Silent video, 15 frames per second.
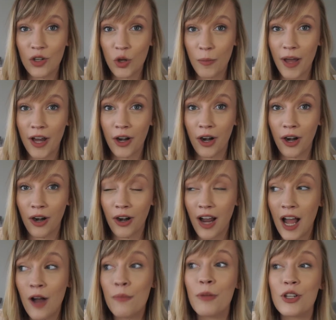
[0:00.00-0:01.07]
no matter
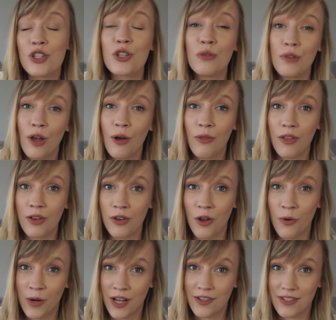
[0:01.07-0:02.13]
how much you know that
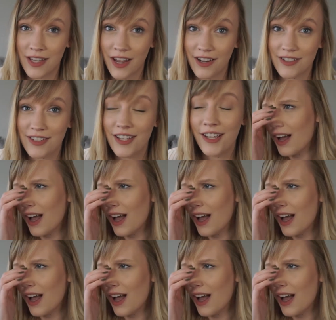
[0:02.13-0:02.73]
no one else cares.